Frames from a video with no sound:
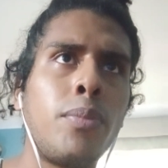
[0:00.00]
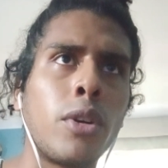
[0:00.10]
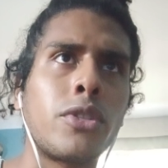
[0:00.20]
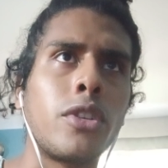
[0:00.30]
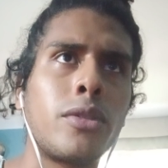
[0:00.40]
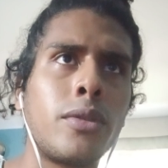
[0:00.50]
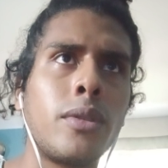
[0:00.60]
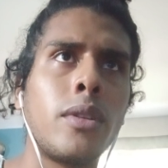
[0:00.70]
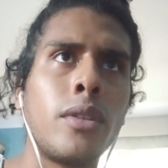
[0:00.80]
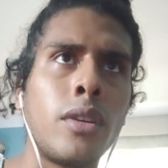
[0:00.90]
Pongsiri's
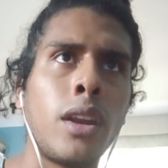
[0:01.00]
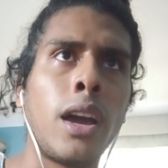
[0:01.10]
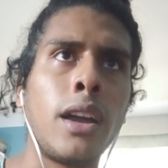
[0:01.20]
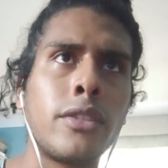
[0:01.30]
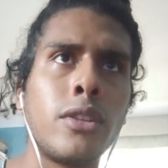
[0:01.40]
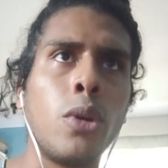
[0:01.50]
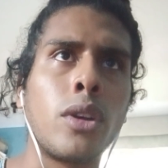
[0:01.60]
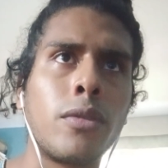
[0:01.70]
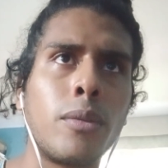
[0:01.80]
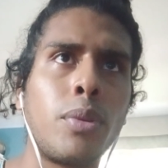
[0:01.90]
nice low
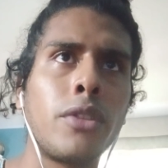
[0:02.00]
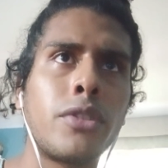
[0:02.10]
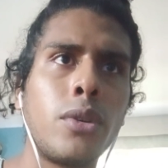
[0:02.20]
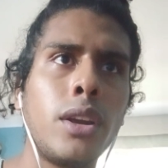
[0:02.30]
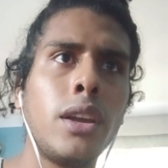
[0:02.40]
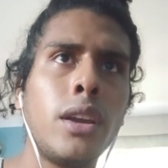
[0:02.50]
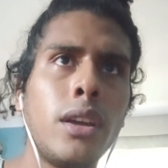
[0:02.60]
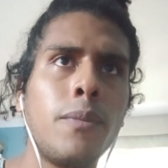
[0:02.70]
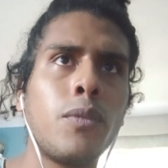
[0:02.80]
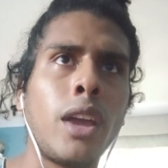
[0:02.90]
kick from Pongsiri.
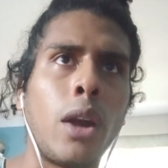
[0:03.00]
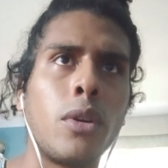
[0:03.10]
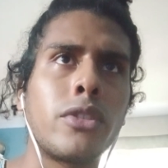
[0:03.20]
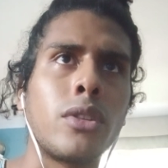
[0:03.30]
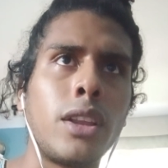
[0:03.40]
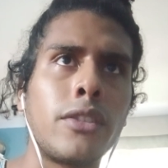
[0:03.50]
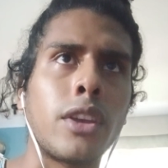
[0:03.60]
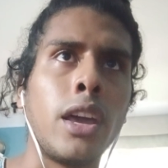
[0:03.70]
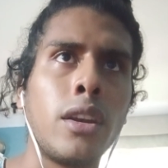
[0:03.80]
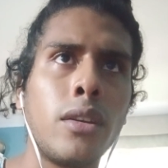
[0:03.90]
Harrison lands
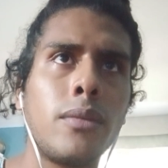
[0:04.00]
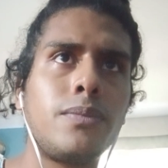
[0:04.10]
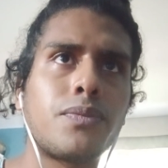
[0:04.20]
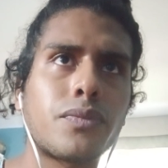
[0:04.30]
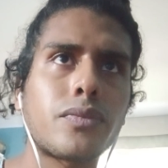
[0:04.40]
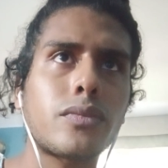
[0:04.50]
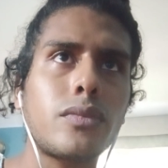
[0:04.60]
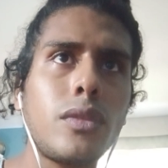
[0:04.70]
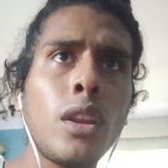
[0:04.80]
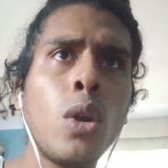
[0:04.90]
again.
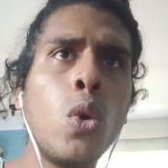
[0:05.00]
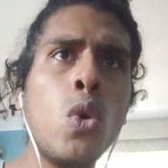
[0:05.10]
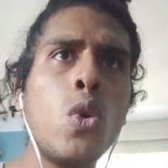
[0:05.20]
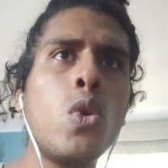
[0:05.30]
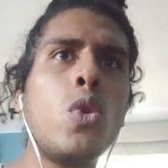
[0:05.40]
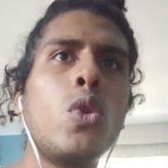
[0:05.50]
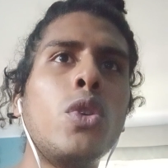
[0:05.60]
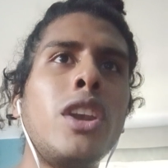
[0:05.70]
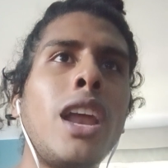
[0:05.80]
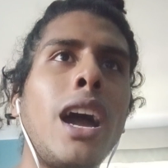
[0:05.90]
Ooh,
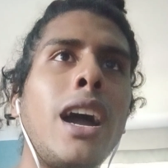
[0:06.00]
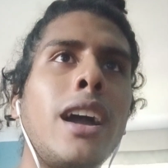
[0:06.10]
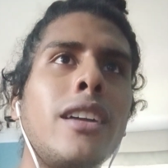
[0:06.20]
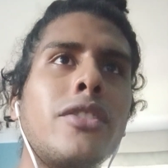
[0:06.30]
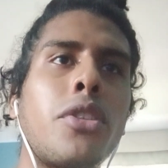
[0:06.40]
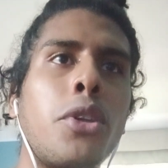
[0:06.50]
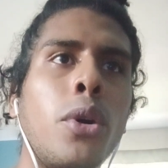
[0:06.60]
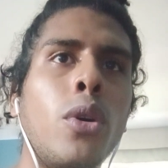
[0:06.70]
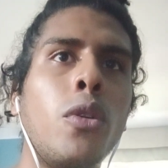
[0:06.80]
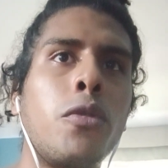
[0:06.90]
nice
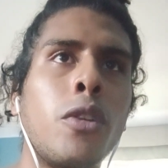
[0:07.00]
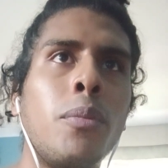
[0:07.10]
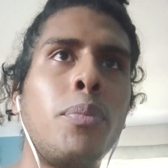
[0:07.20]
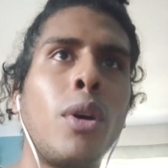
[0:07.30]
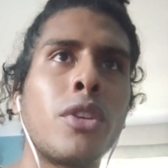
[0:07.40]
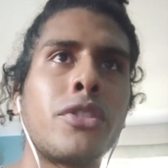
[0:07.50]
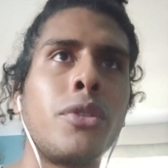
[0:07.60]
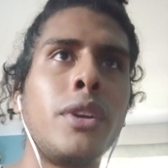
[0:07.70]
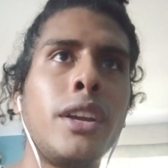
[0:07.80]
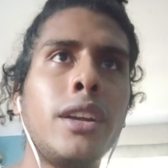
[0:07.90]
throw from
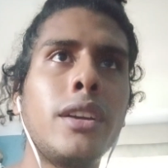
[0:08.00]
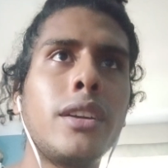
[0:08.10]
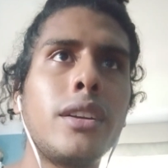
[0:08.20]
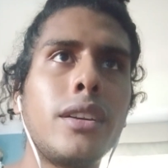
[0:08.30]
Pongsiri.